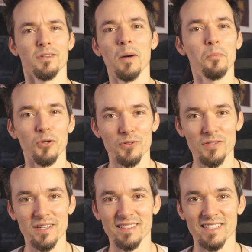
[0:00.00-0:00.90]

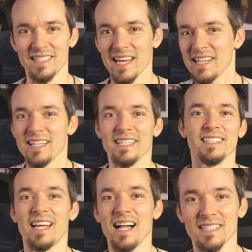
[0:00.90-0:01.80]
numbers and data
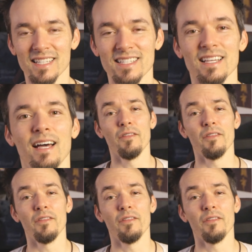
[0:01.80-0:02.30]
analysis.